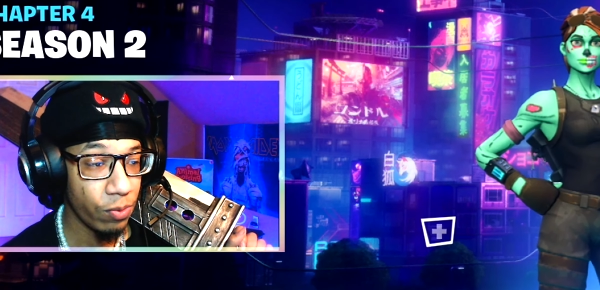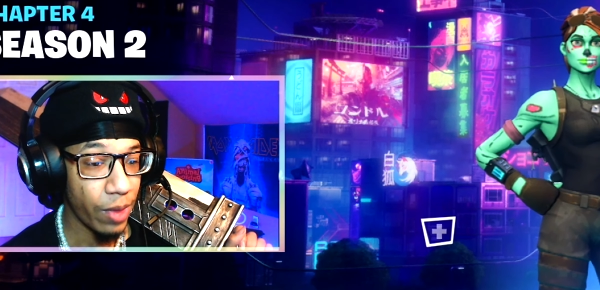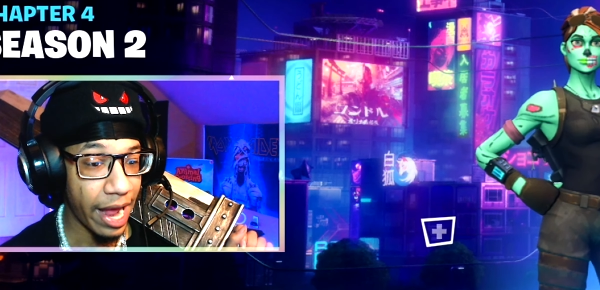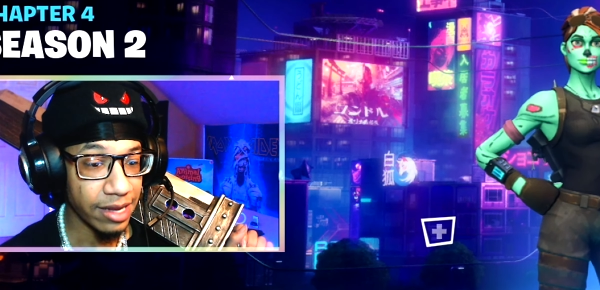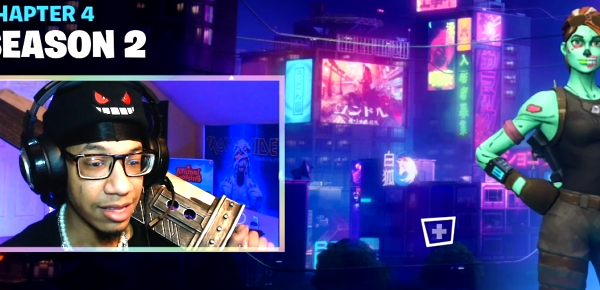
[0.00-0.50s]

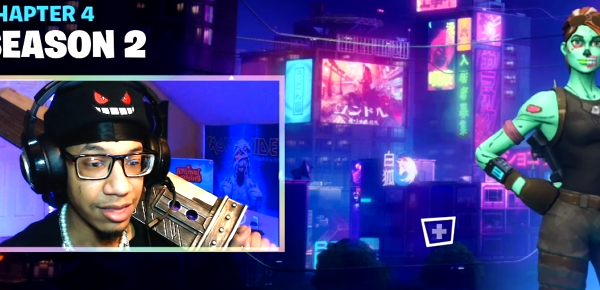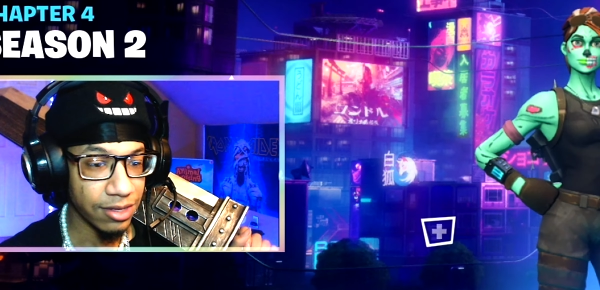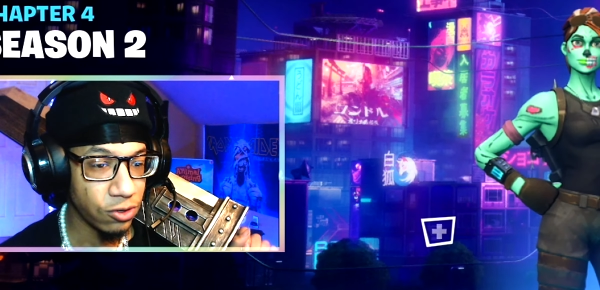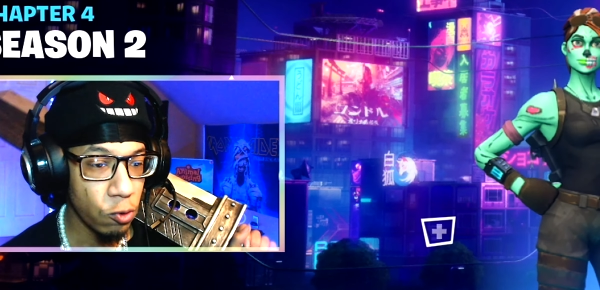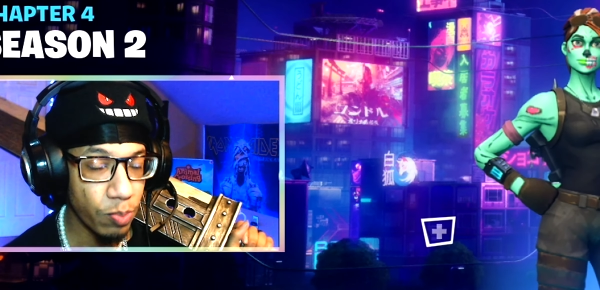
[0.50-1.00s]
Speaker 1: had
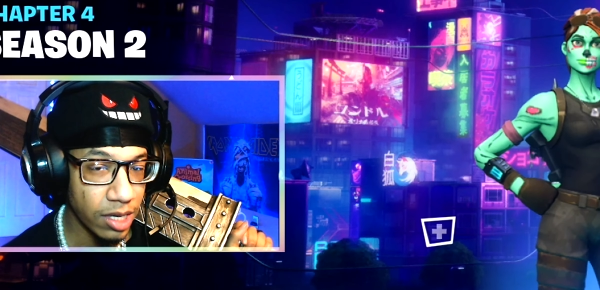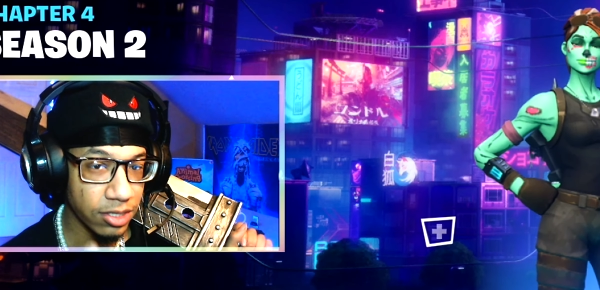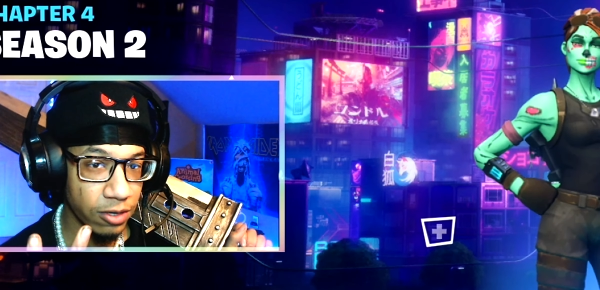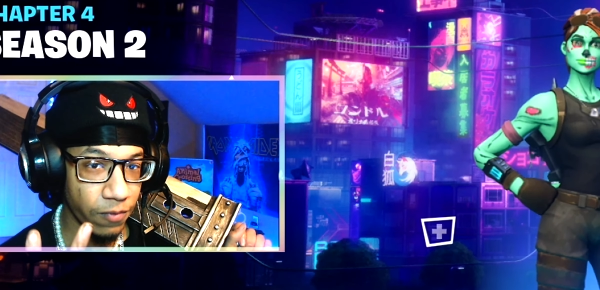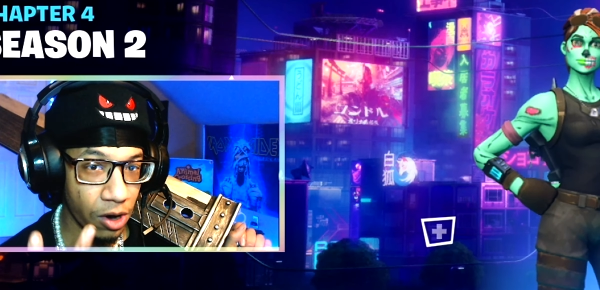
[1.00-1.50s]
two
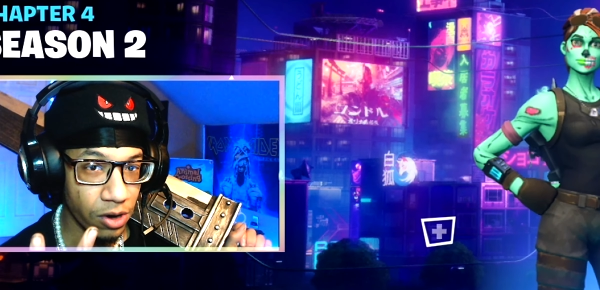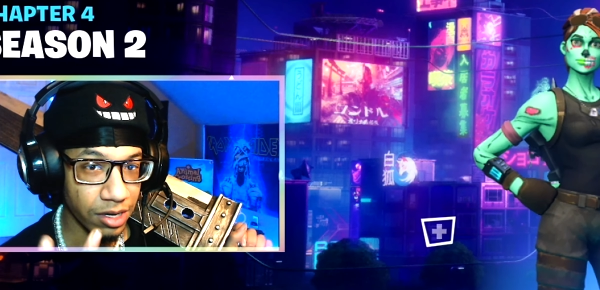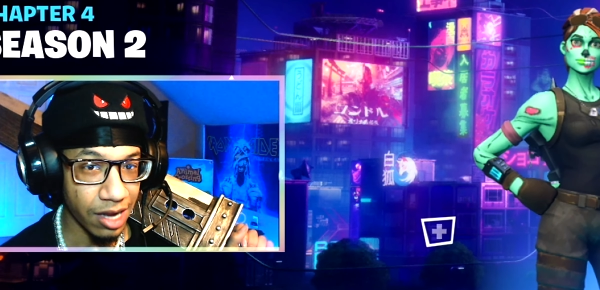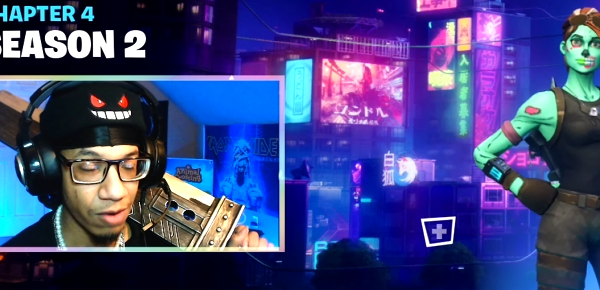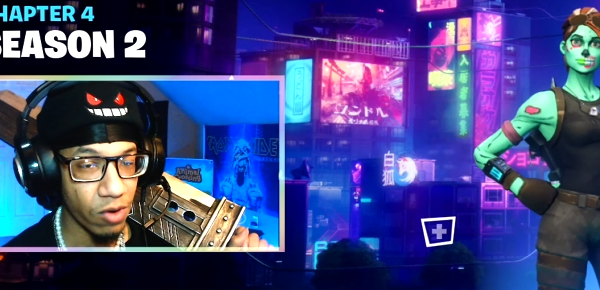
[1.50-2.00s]
pieces of art
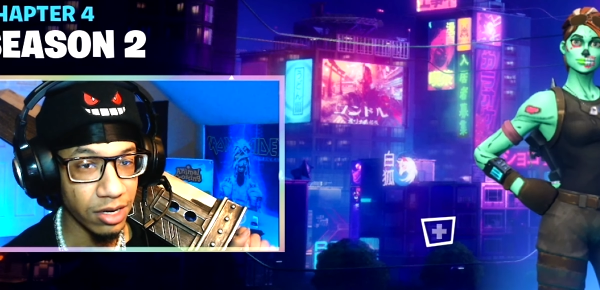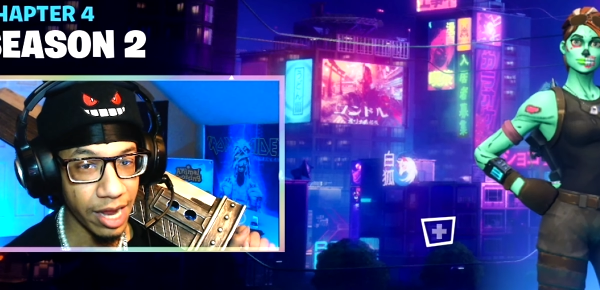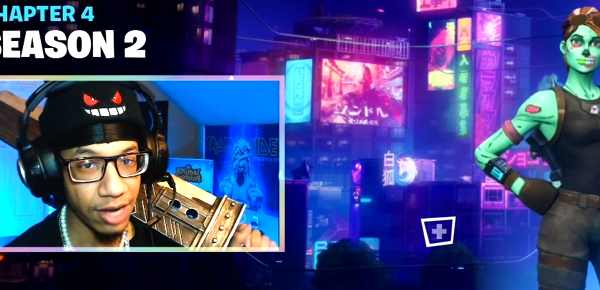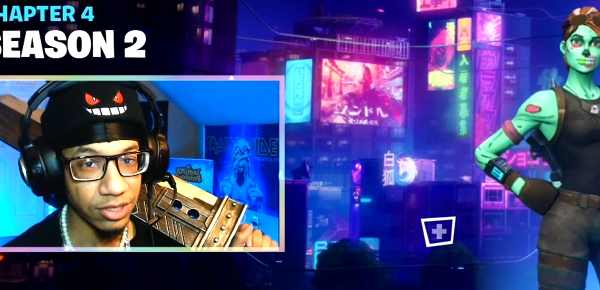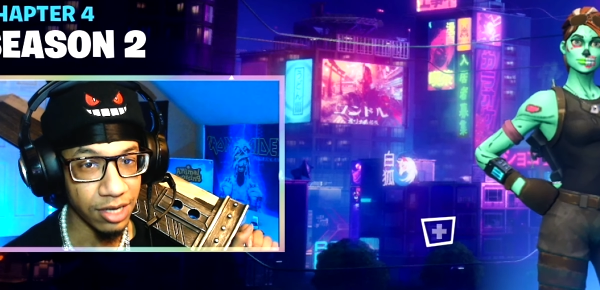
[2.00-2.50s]
that I wanted to
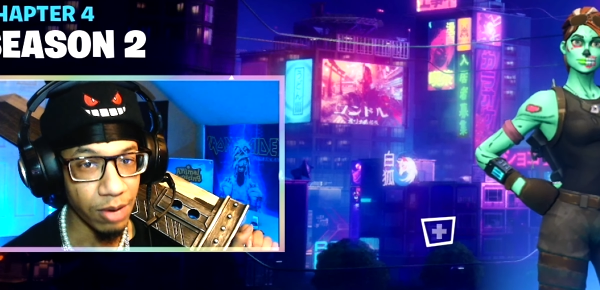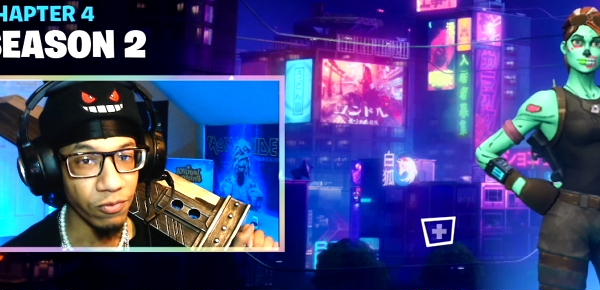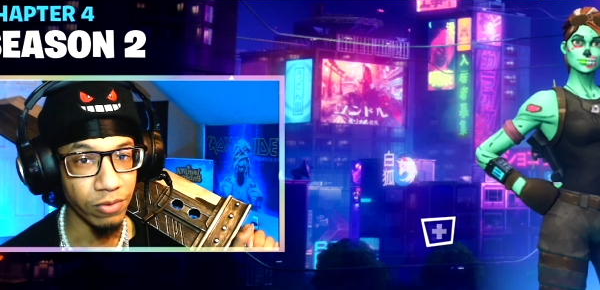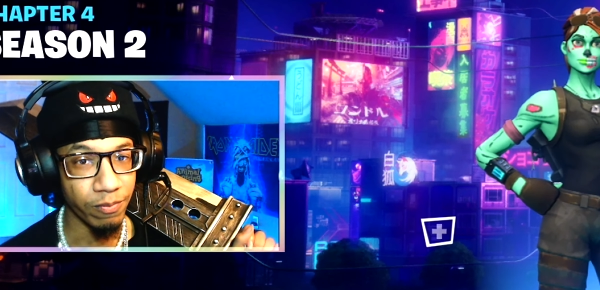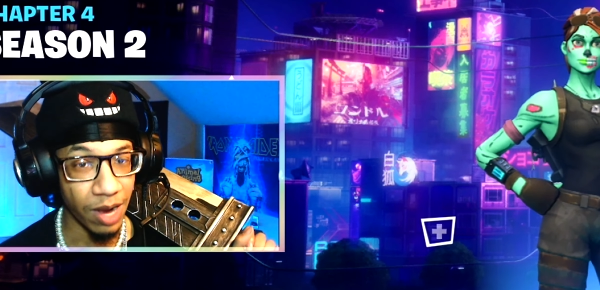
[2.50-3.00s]
actually get
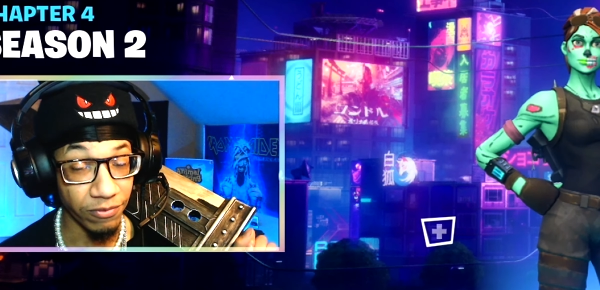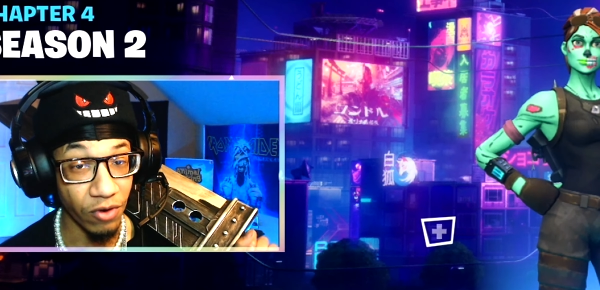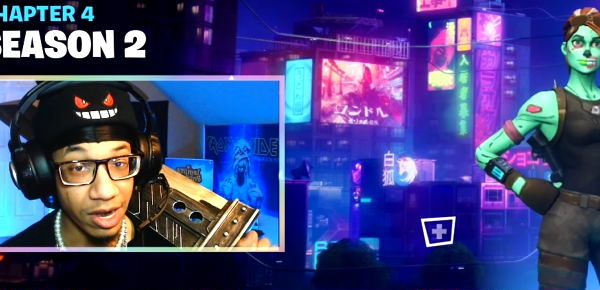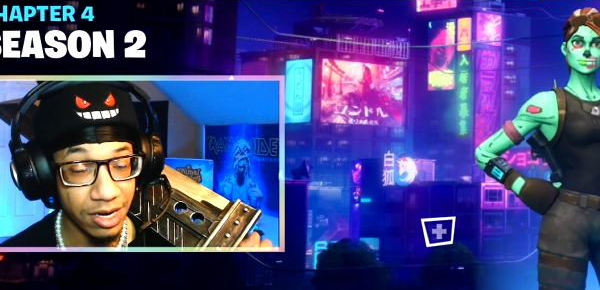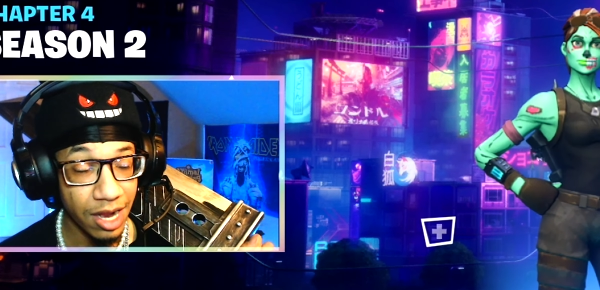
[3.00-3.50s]
for my
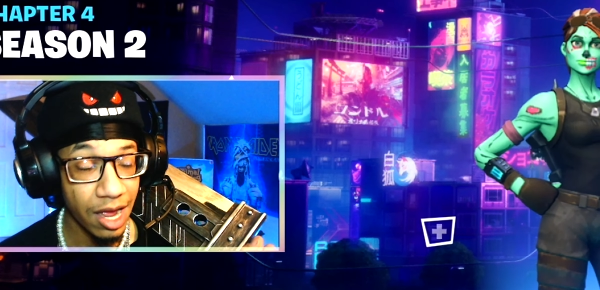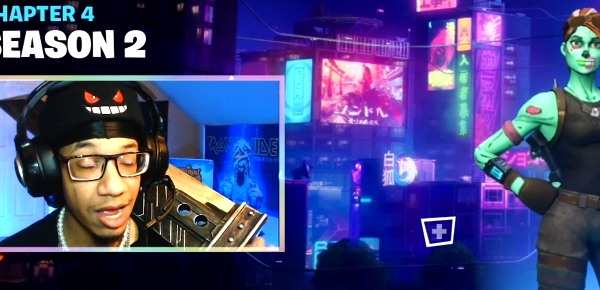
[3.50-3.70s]
friend.